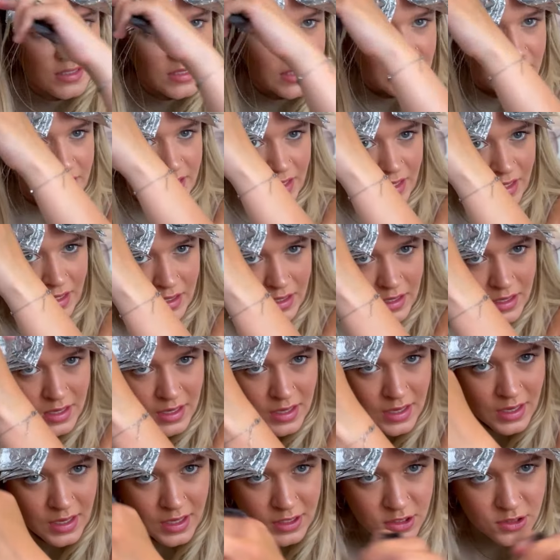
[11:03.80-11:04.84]
like that.
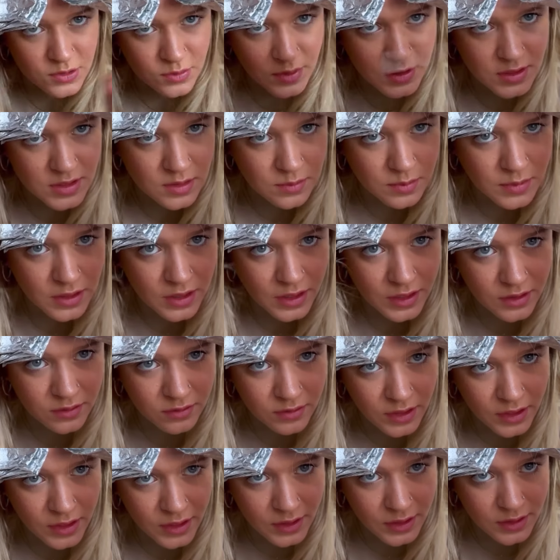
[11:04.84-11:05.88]
I just want it to be kind of
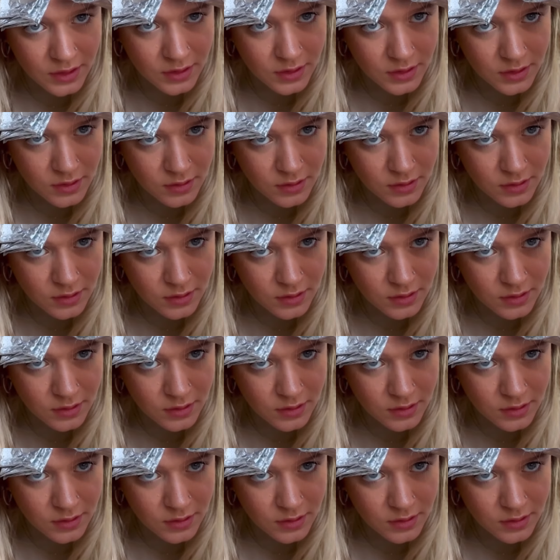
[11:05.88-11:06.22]
like